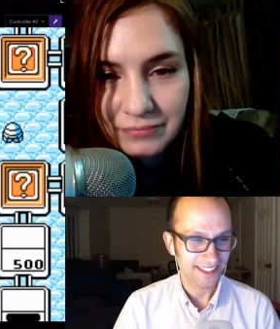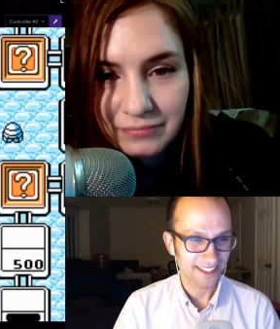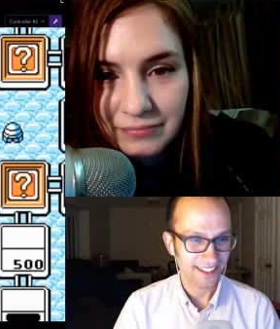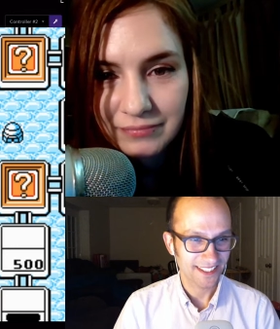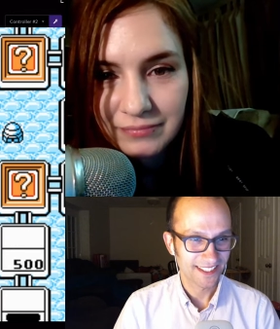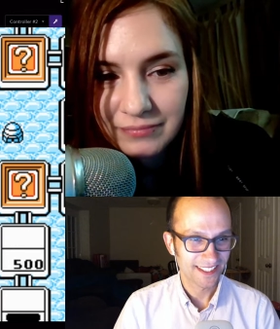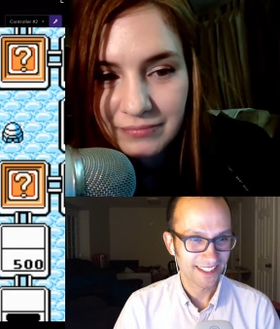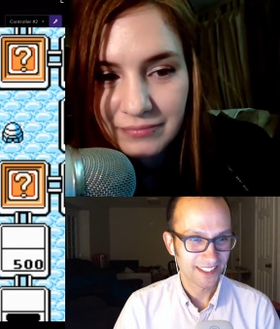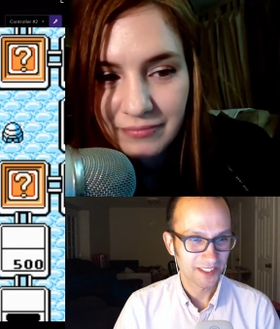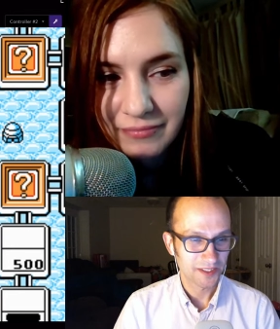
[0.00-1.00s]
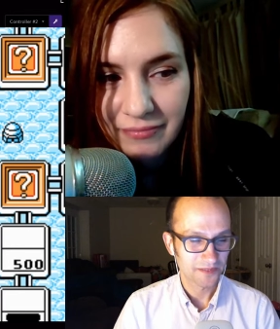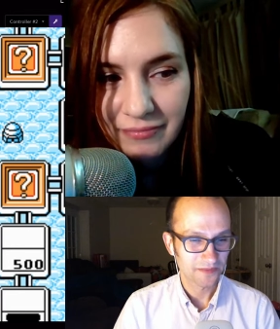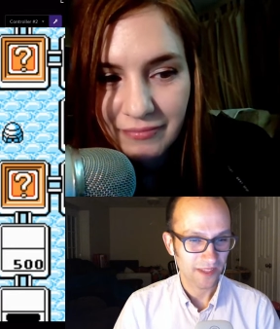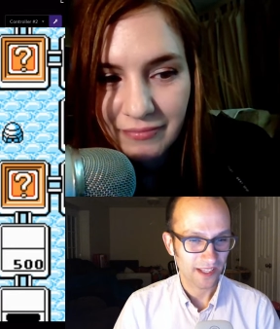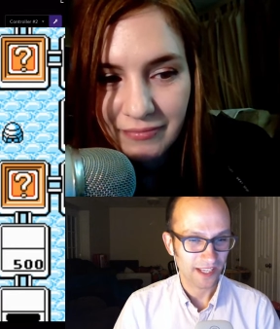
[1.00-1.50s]
Speaker 1: uh,
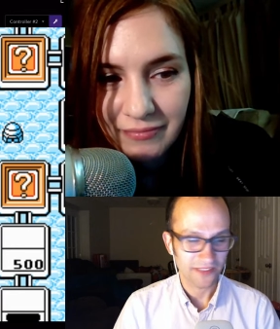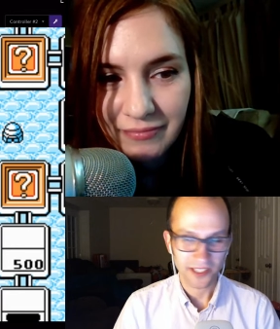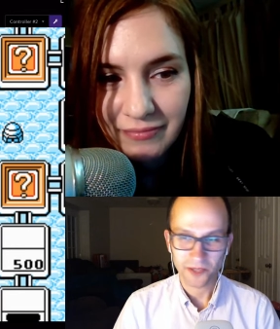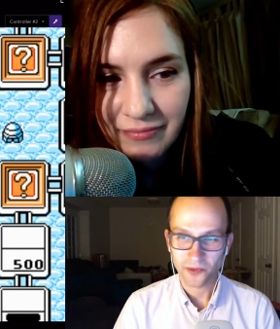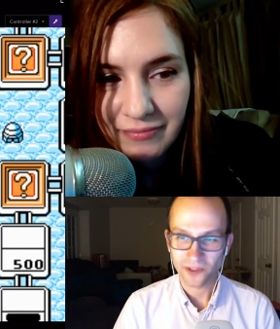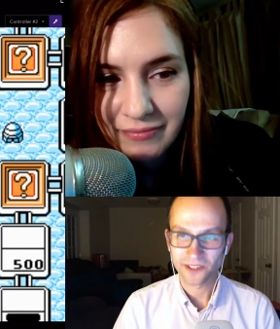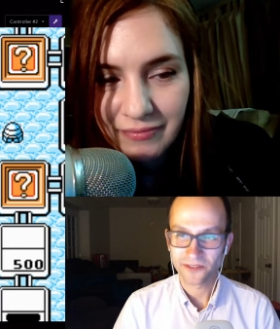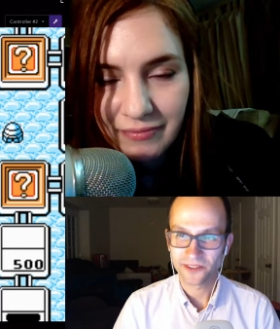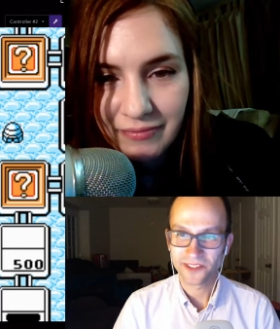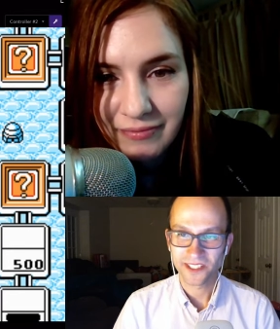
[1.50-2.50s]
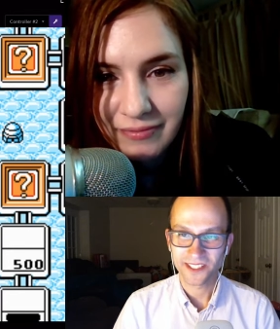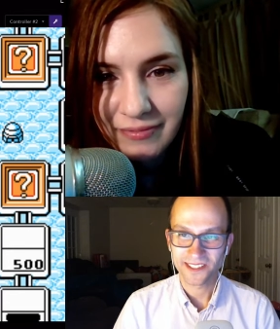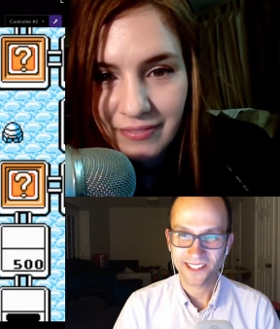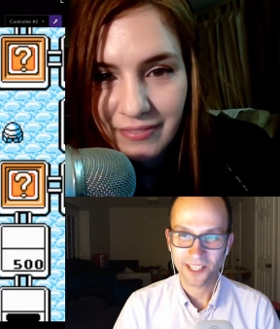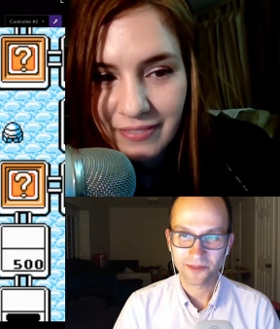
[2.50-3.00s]
I haven't had war in a few
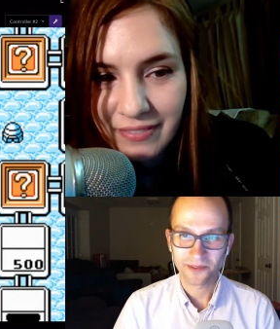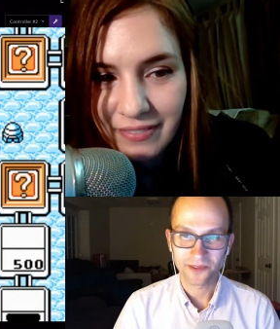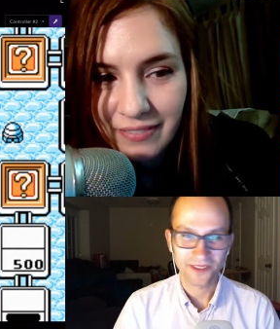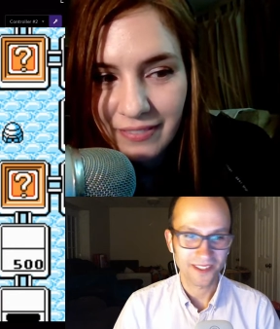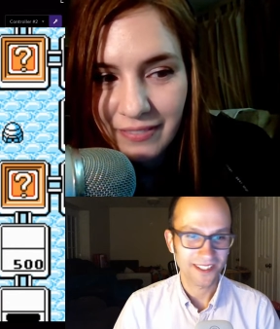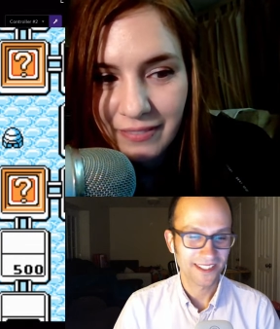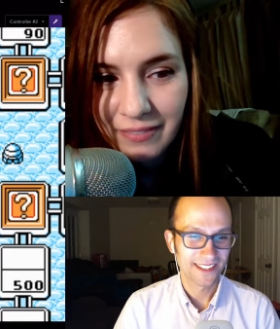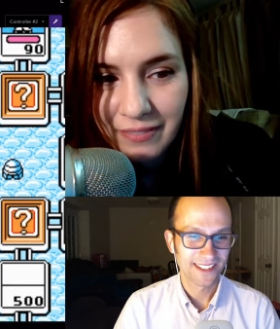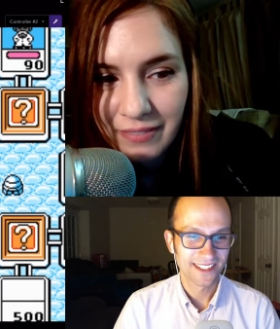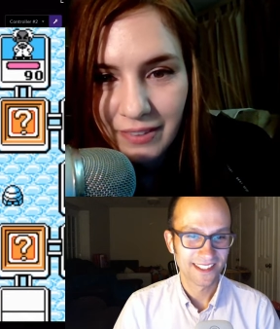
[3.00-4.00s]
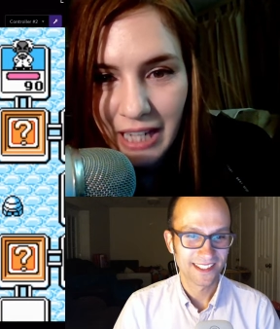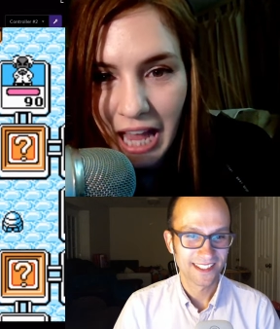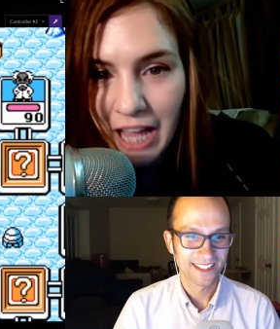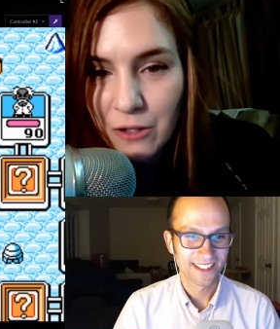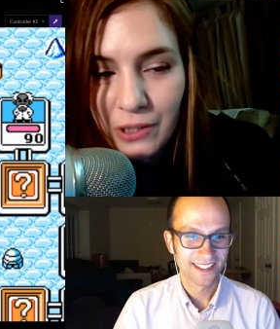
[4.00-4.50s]
turns. Time for war.
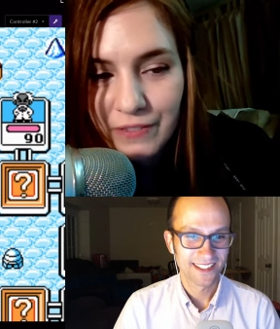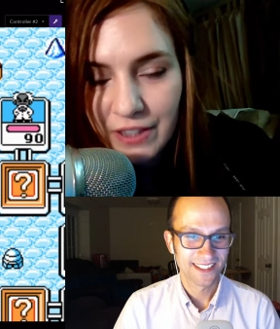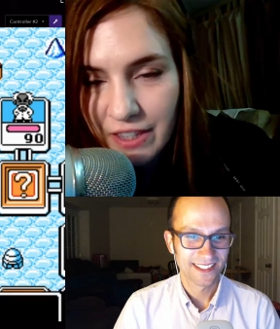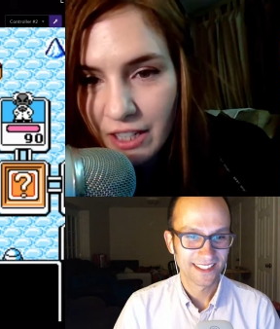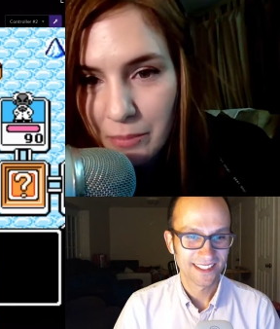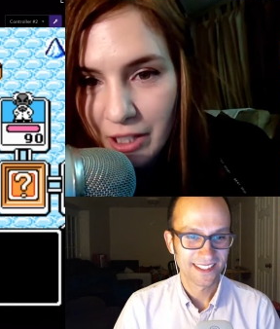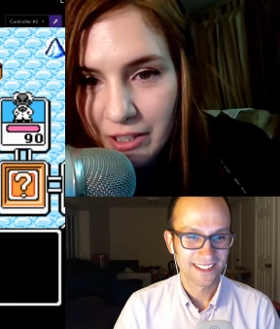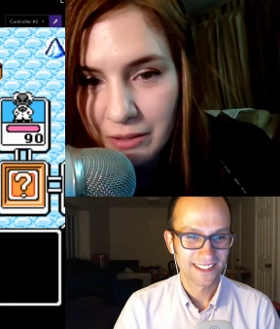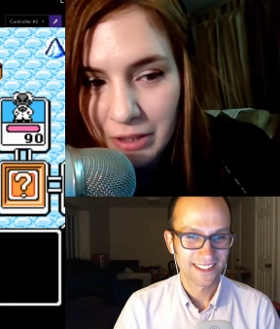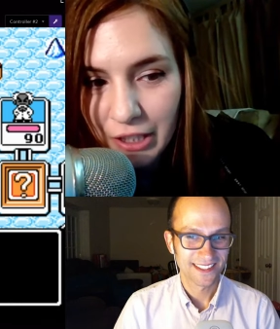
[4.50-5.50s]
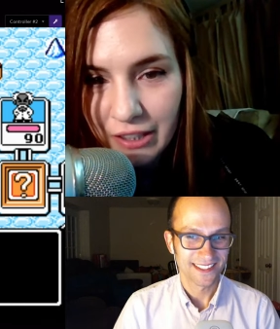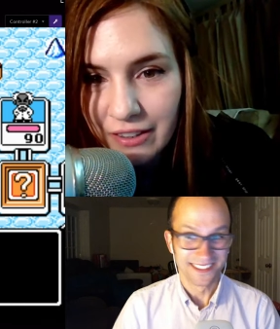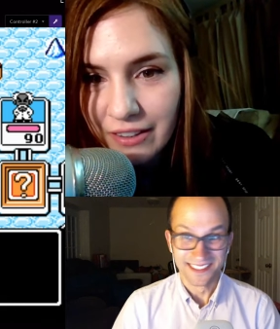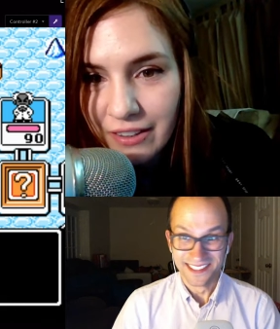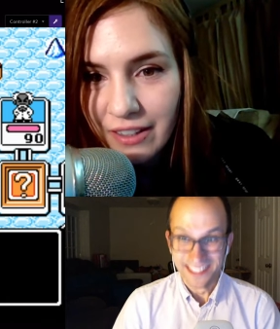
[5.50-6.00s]
Speaker 2: I don't even think about it, man.
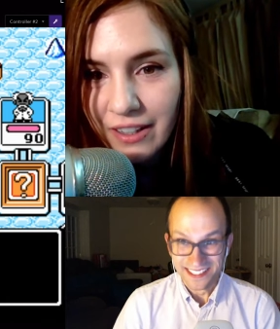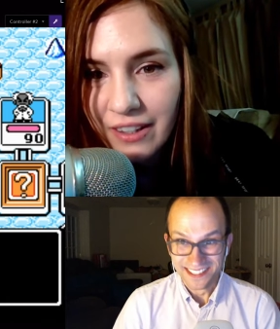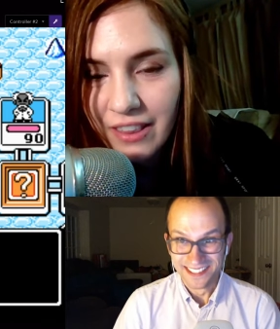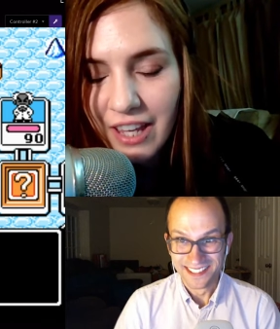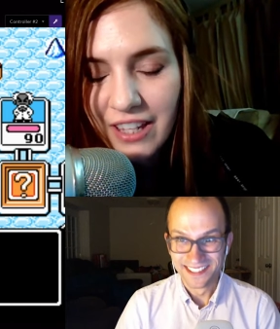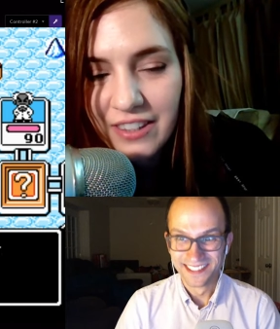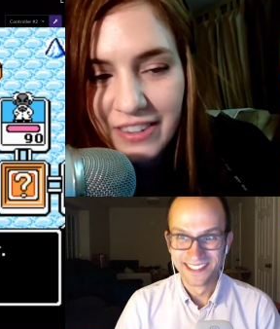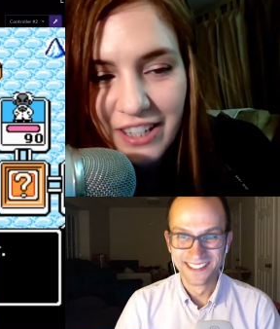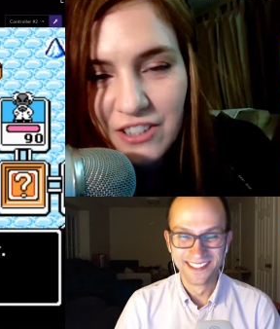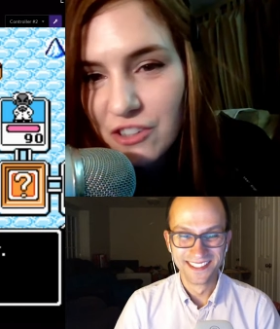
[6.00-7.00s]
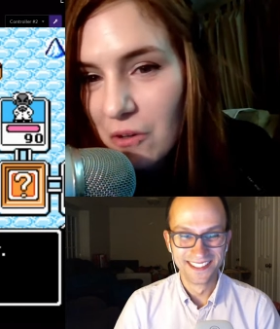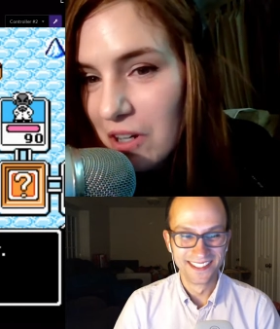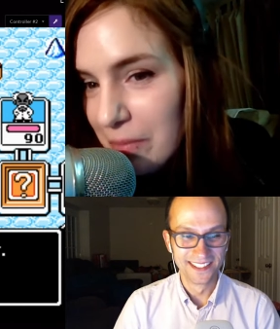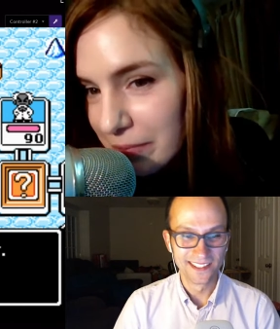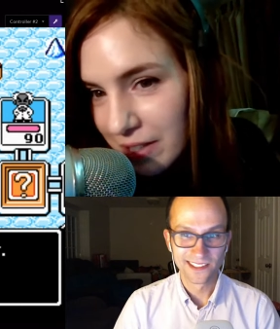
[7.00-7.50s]
like, they show
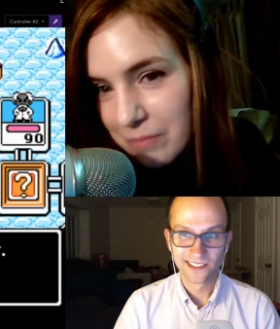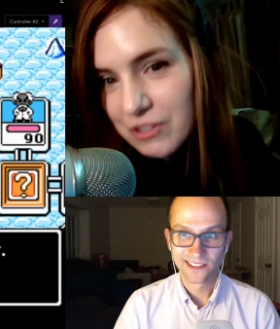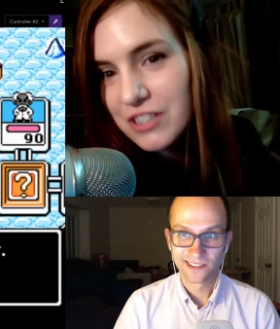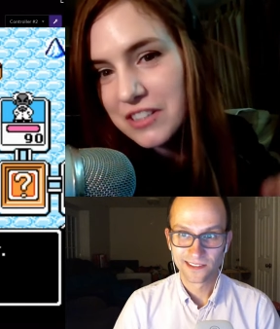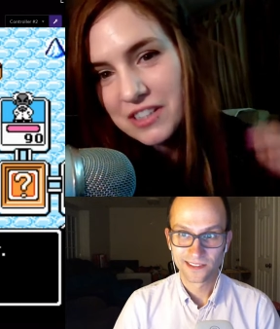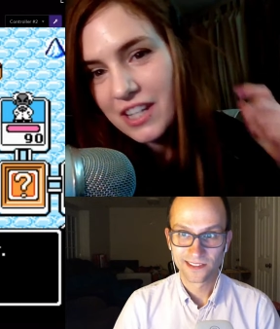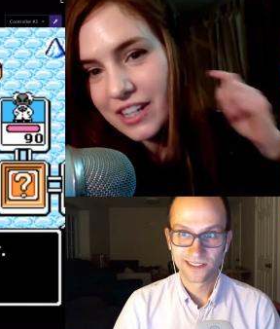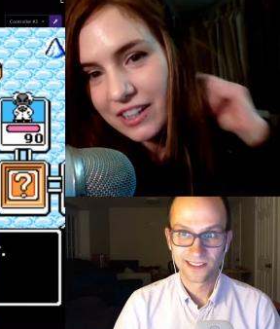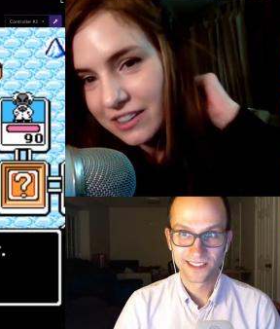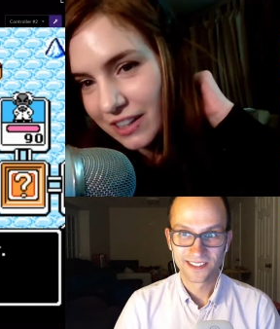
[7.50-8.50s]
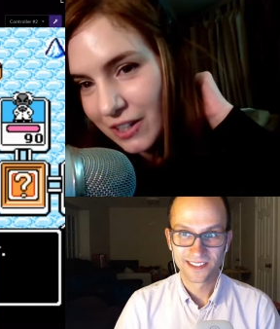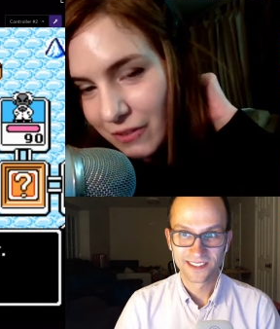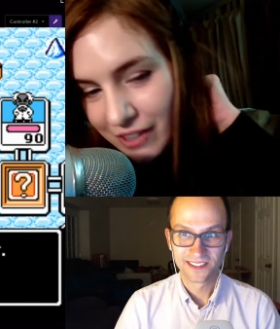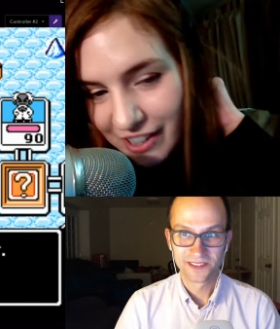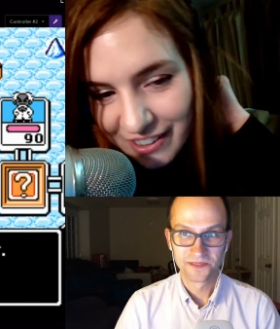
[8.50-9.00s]
up and I'm just like,
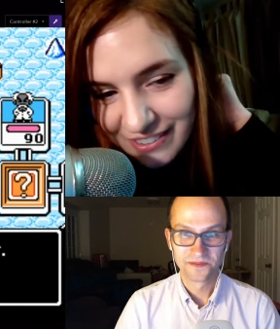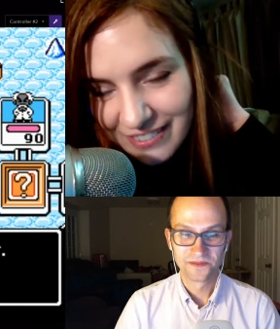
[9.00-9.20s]
okay.